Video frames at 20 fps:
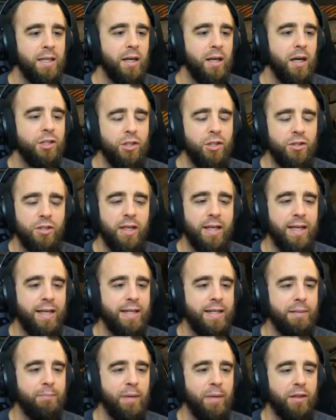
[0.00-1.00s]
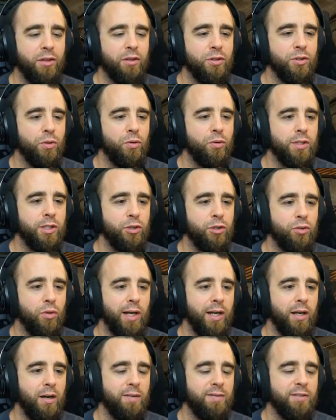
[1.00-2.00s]
Just like any mech, there's always
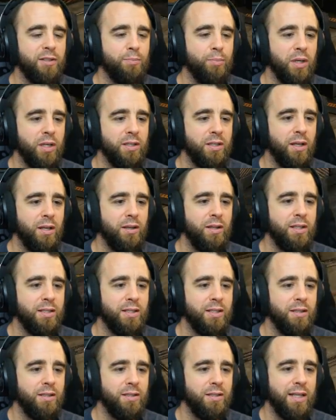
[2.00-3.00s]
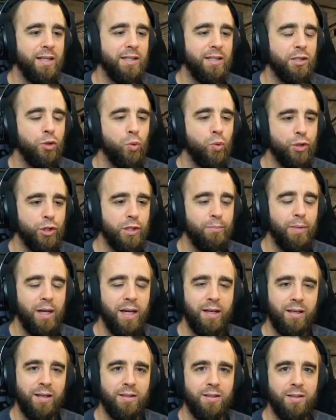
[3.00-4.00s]
trade-offs, but this is a squishy
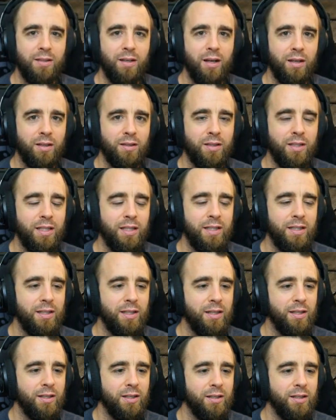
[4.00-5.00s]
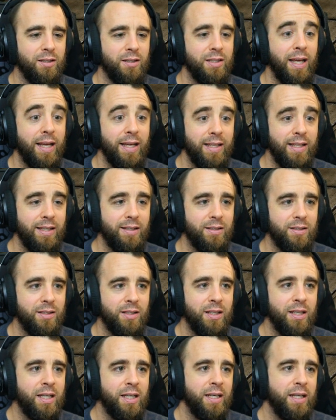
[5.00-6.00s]
mech. It's not the tankiest.
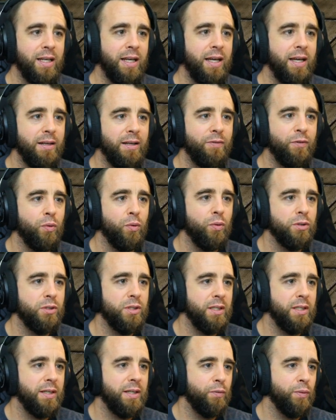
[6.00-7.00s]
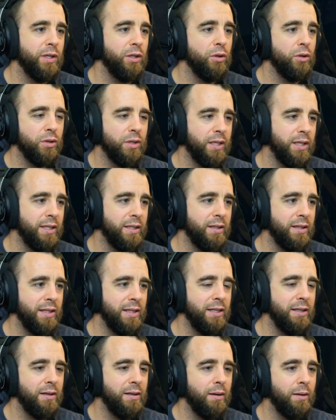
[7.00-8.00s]
And of course, if we look in
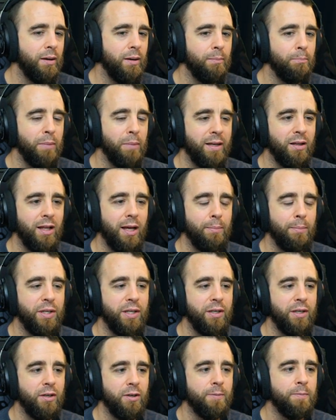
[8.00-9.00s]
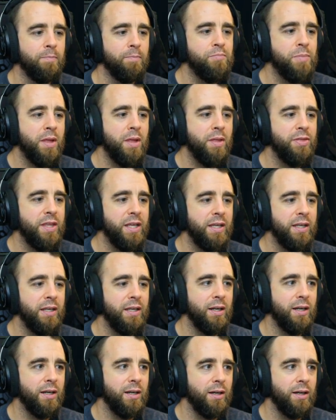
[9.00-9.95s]
the mech lab here, the